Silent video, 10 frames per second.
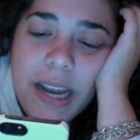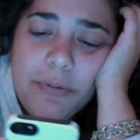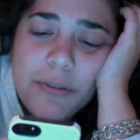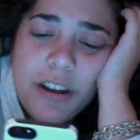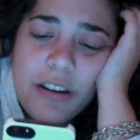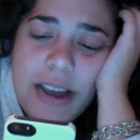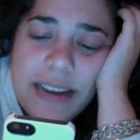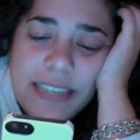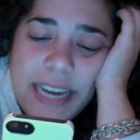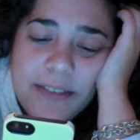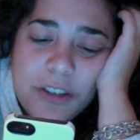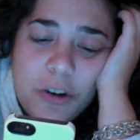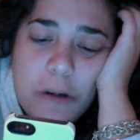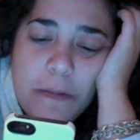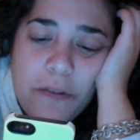It was our last day of
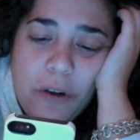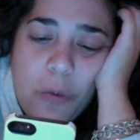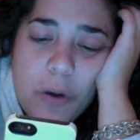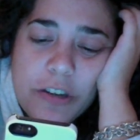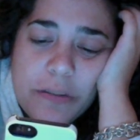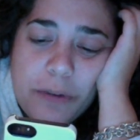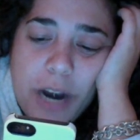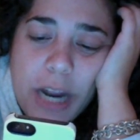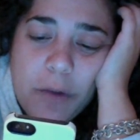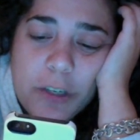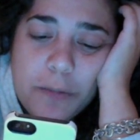school before winter break,